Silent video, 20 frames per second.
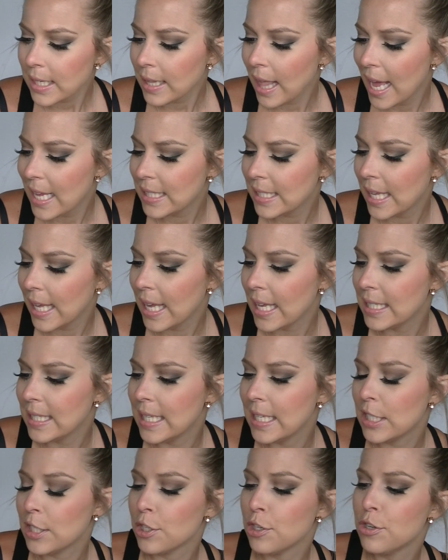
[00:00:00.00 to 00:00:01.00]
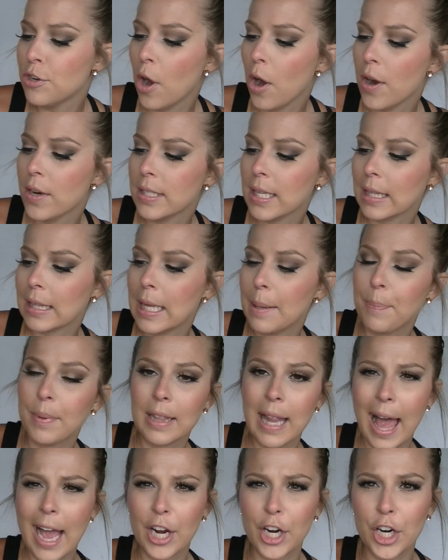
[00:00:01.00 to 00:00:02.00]
to last thing is this Nars lip
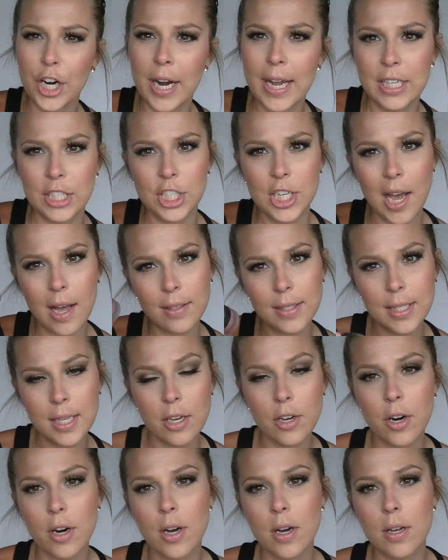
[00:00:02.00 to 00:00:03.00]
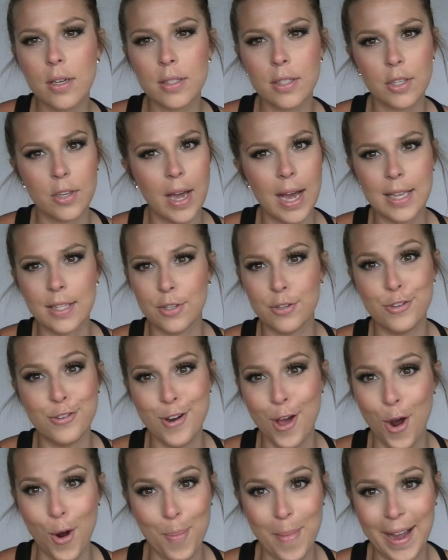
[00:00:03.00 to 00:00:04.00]
lacquer in Chelsea, girls. You guys
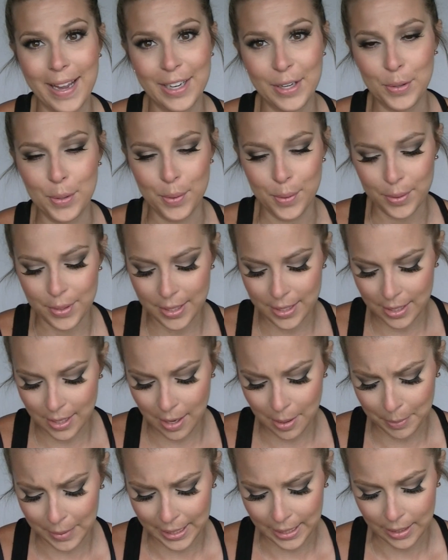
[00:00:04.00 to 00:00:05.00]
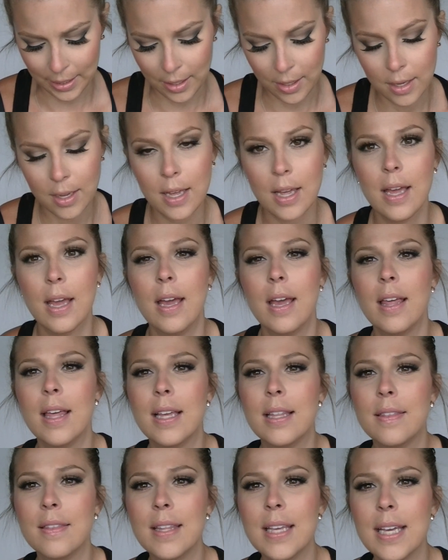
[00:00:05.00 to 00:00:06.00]
know my nudes. I mean,
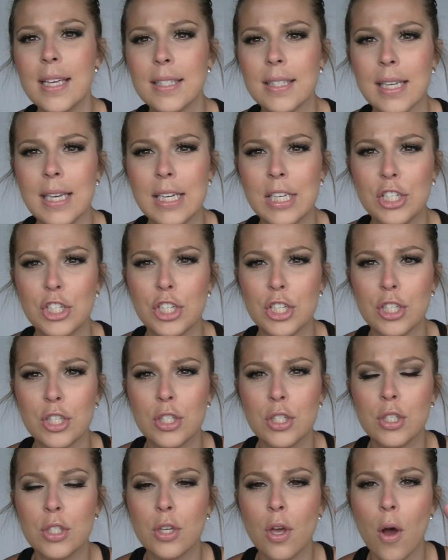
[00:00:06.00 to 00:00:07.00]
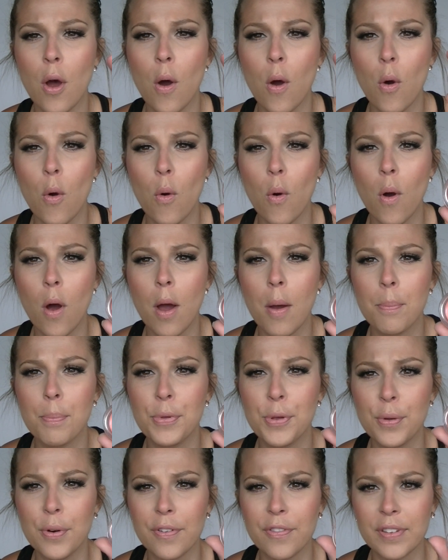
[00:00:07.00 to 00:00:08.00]
and this is just so
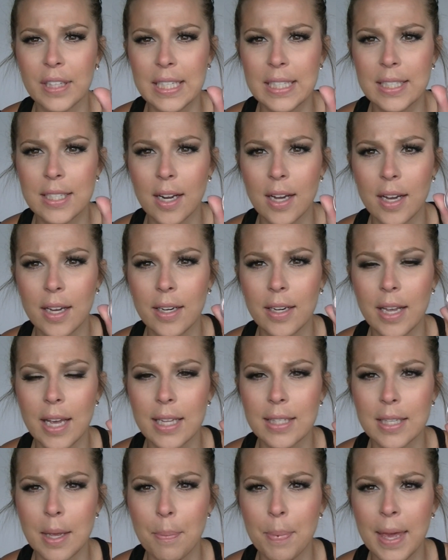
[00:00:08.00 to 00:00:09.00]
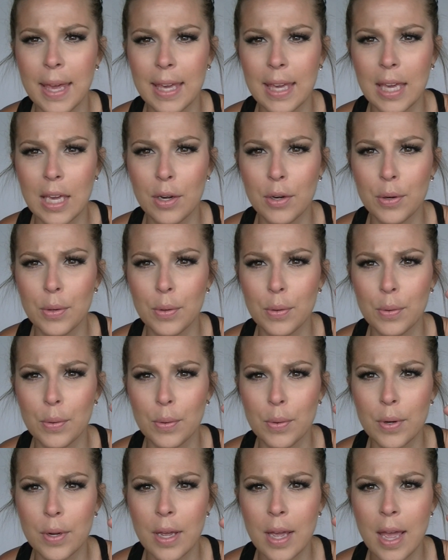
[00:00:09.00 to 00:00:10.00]
beautifully done. It's a pinky
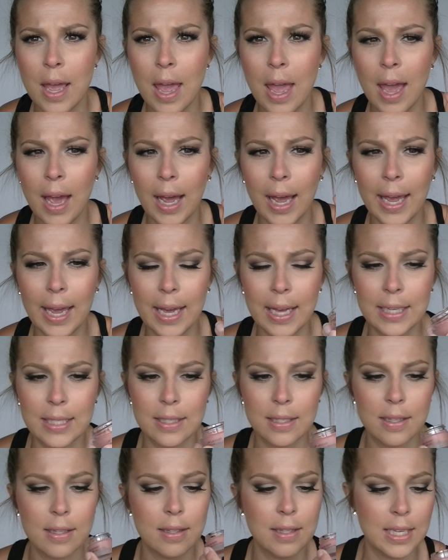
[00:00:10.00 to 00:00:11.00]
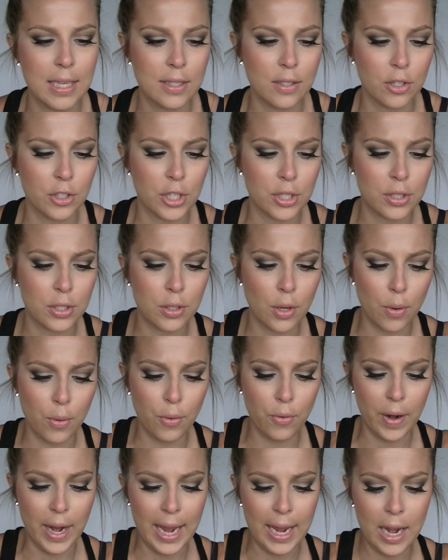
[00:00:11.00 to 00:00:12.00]
nude, and these are just so
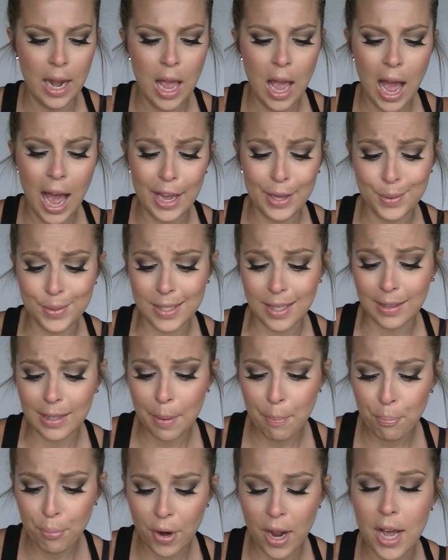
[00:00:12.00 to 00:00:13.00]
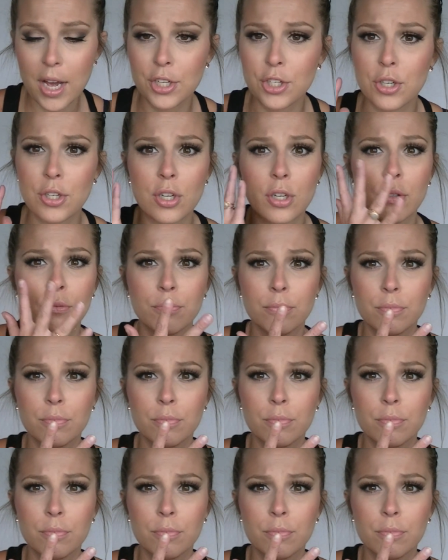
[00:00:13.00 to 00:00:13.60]
great. I used a lip brush,